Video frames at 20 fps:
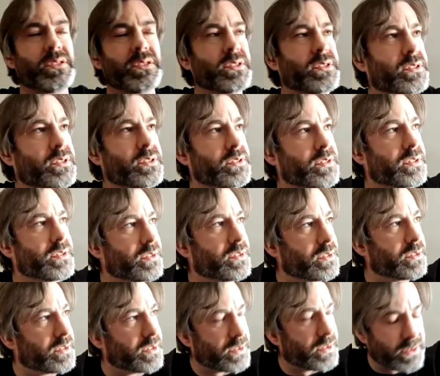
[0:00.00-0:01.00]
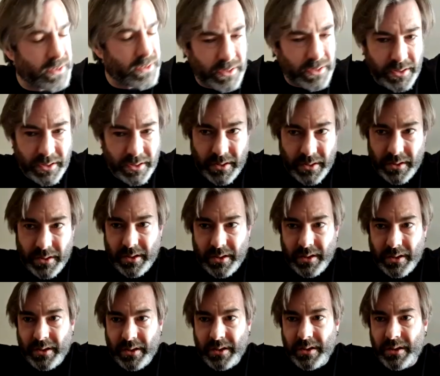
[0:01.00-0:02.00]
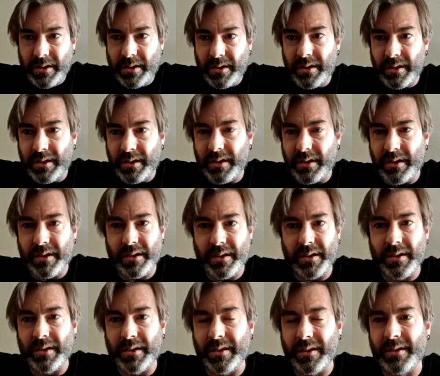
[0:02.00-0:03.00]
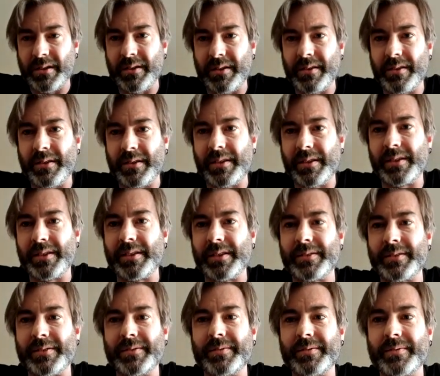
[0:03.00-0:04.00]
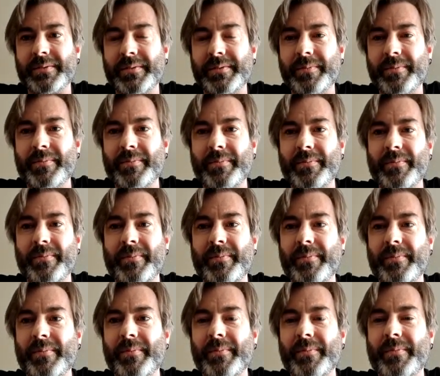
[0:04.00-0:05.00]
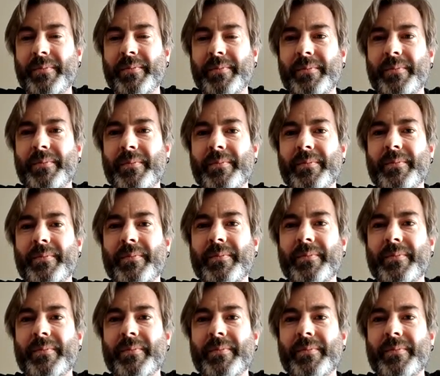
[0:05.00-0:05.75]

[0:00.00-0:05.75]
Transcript: (silent)